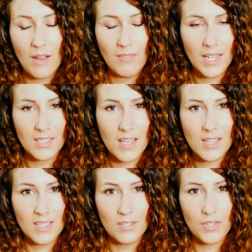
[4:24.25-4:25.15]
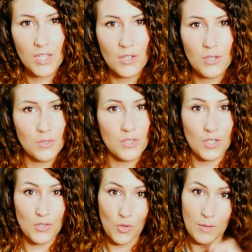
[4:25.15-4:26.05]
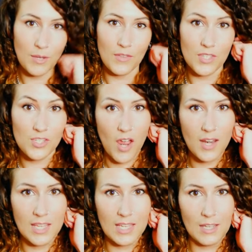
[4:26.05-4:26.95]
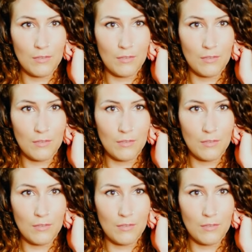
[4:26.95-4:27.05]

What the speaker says: I'm really excited for you to join me on this journey.